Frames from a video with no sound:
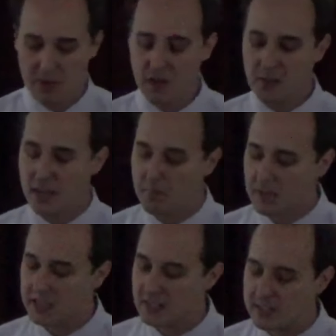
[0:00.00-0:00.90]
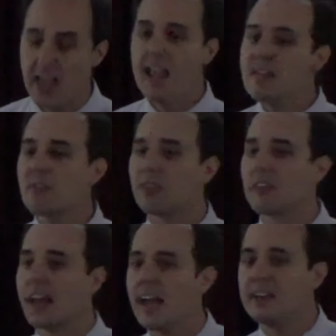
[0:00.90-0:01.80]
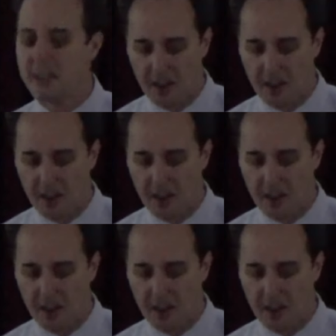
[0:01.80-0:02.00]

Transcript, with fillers: We know that because Daniel had